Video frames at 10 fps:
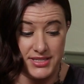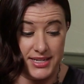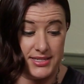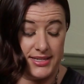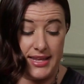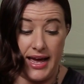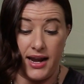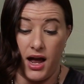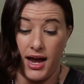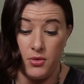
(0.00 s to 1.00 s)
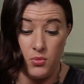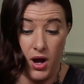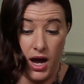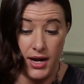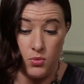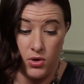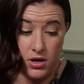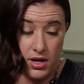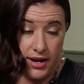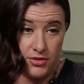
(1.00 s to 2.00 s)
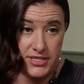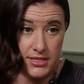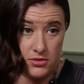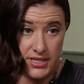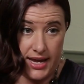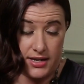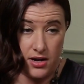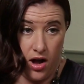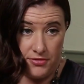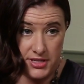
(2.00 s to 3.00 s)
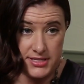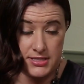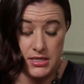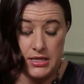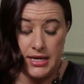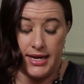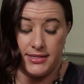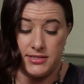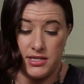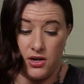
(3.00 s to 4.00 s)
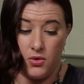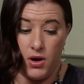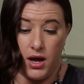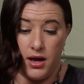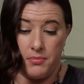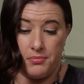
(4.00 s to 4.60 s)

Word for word: it's days like that. I work every single day in an office, and so